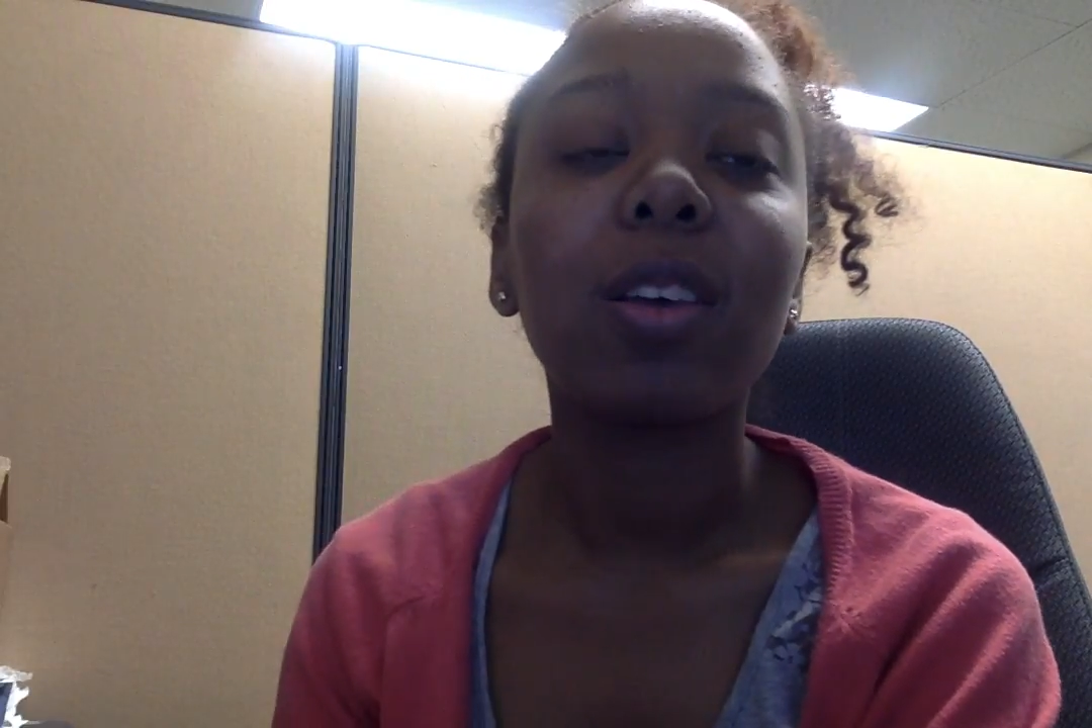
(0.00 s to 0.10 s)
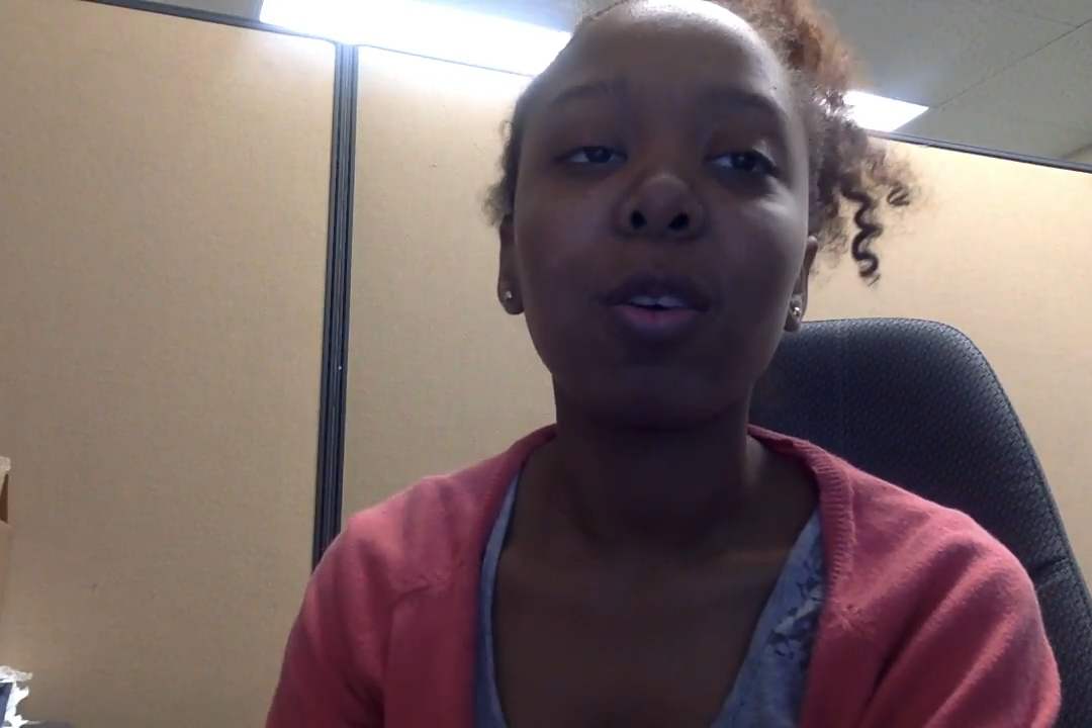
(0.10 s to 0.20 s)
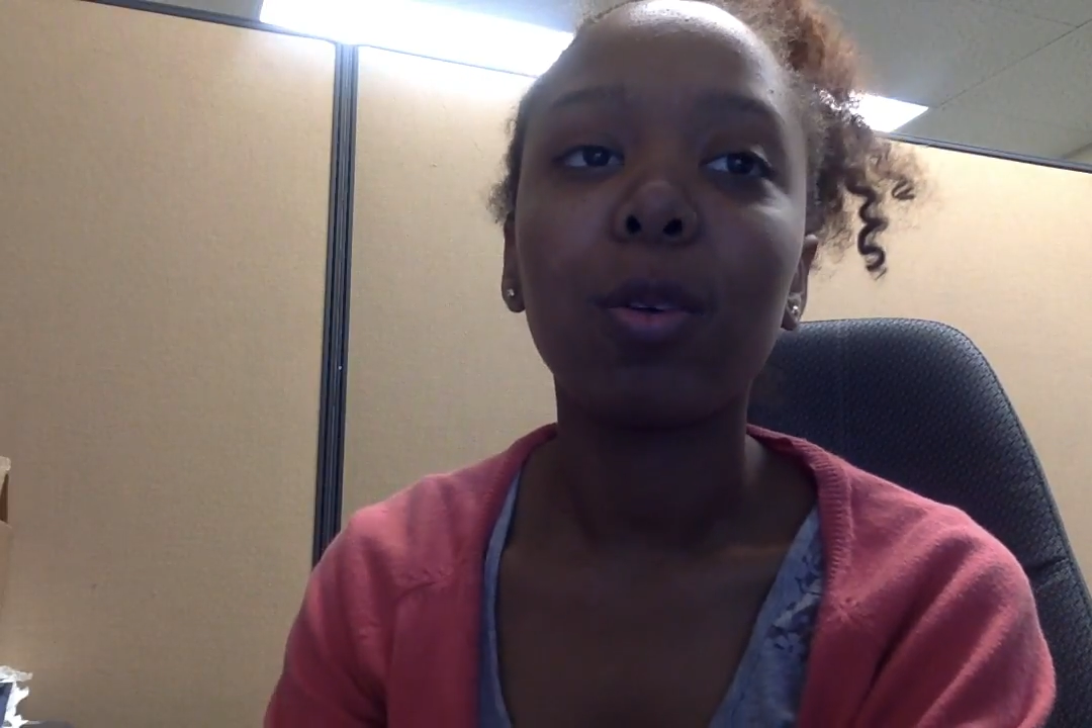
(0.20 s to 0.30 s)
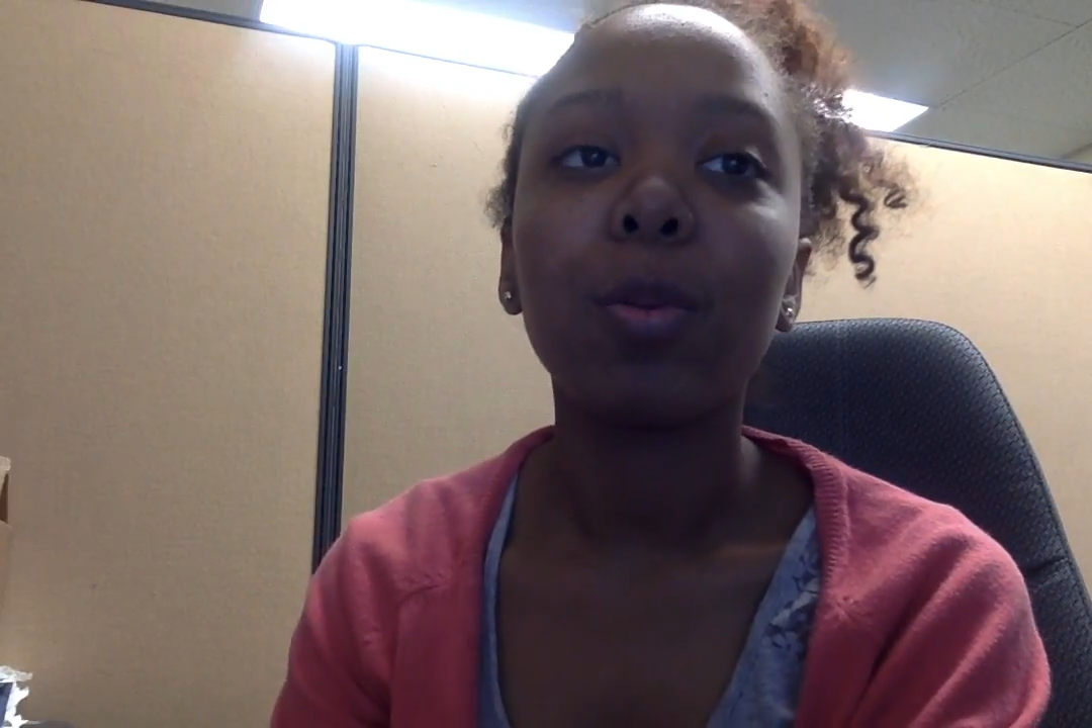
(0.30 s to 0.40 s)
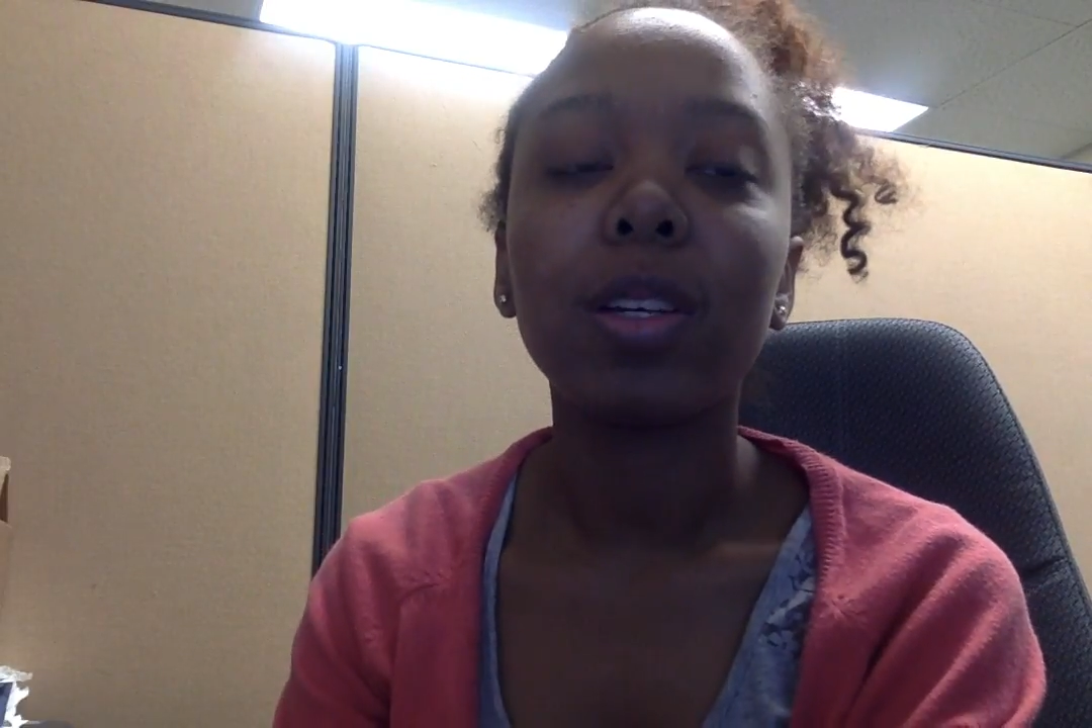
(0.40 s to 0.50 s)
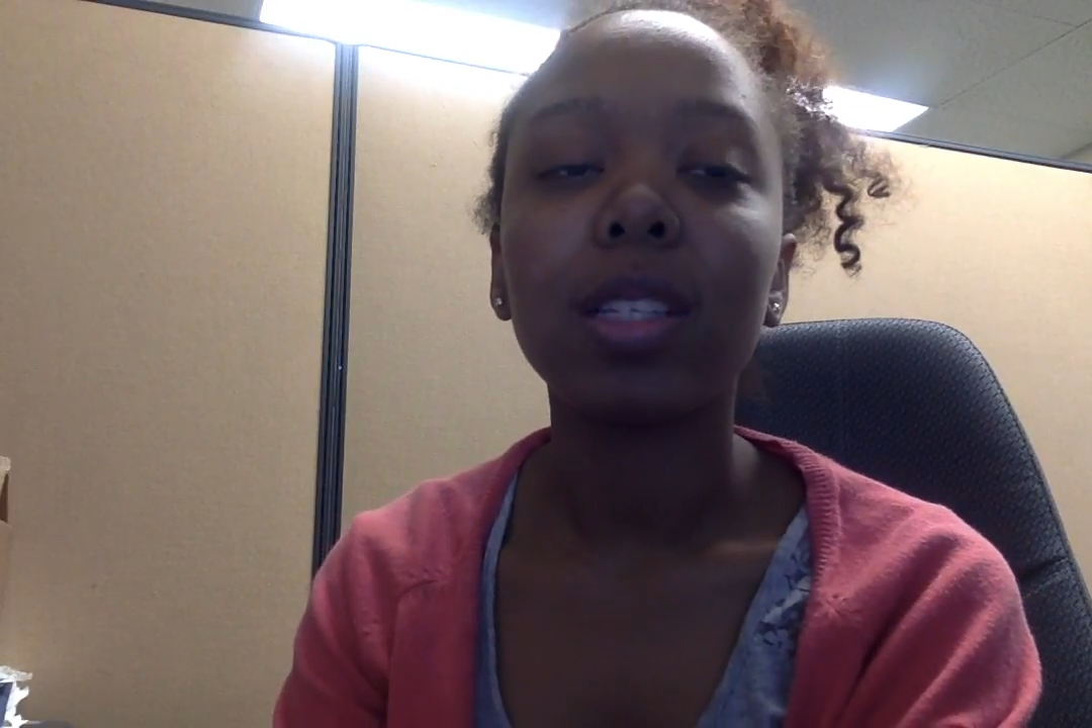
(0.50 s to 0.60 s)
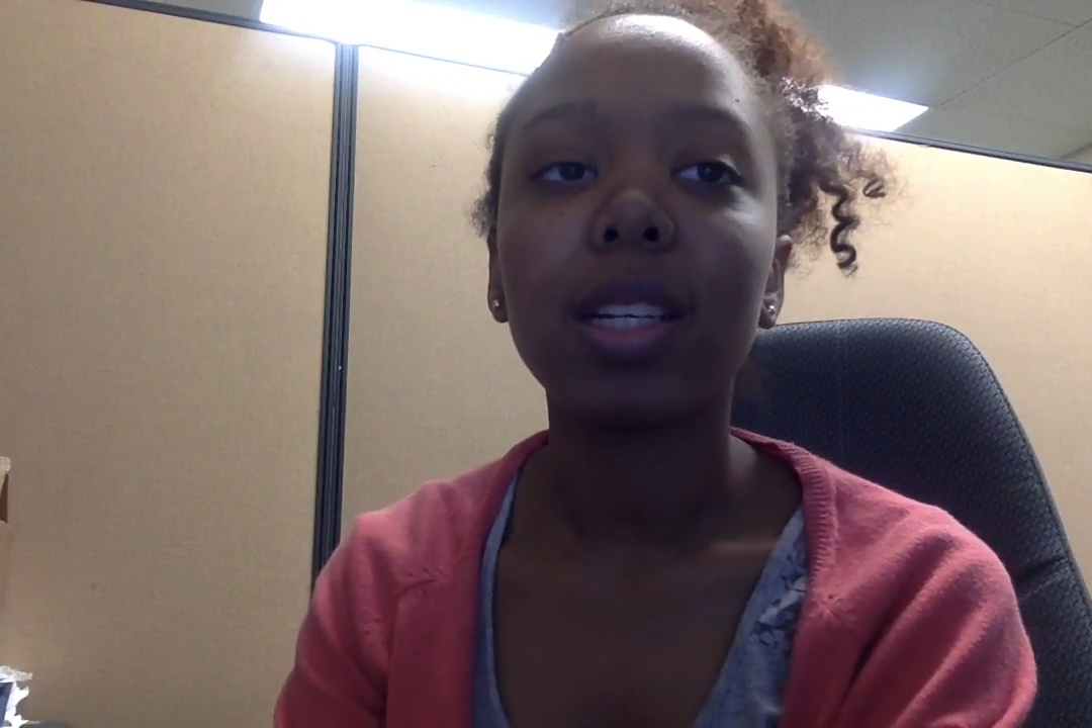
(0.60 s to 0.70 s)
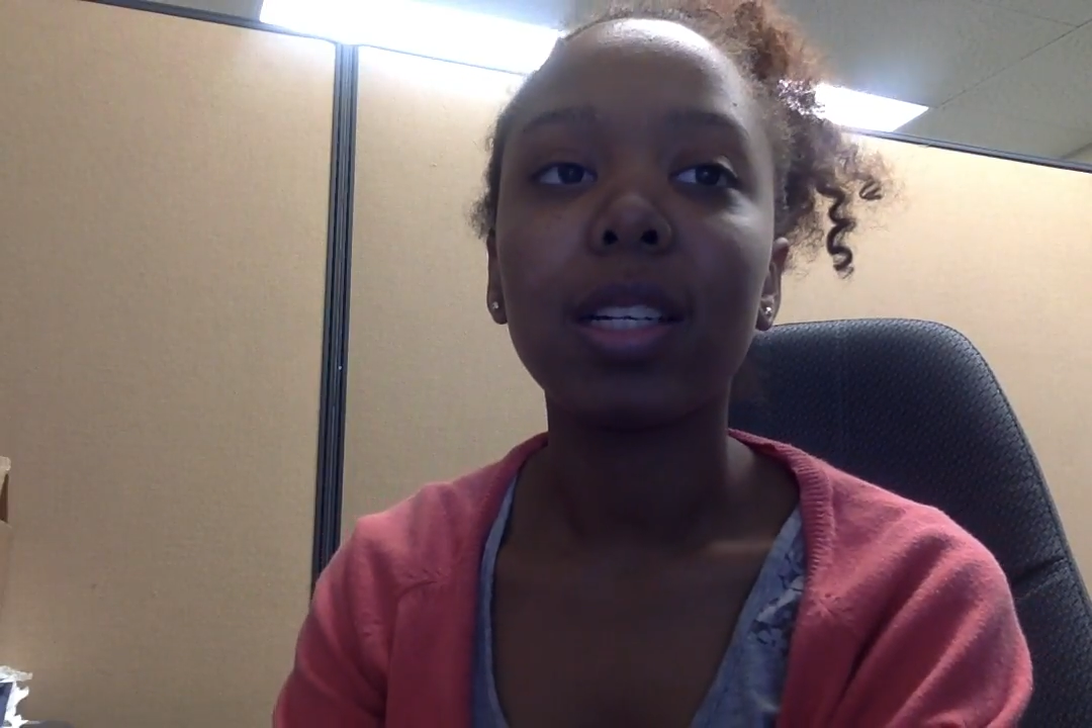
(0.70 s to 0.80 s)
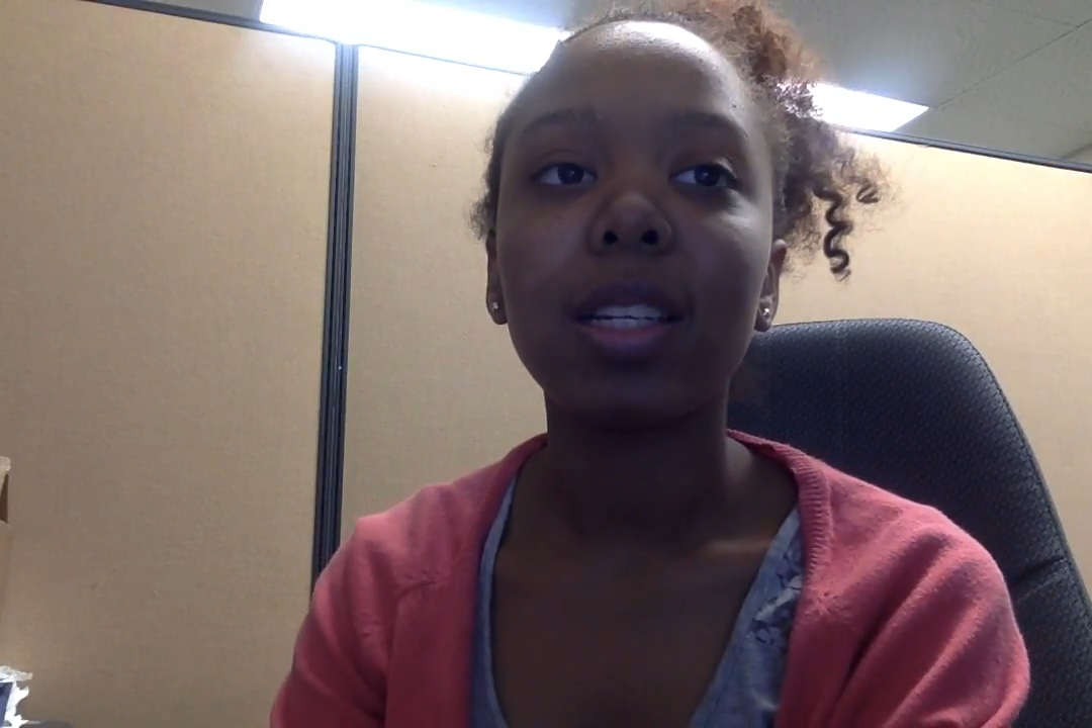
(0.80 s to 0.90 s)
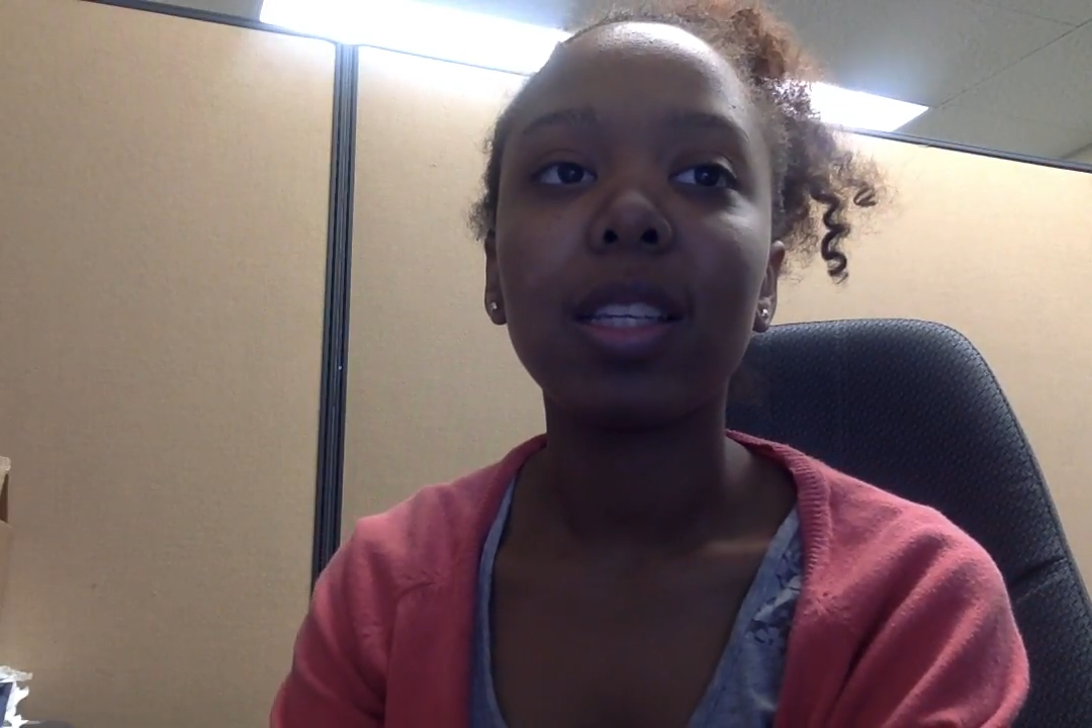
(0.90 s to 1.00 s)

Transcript: the code in ways that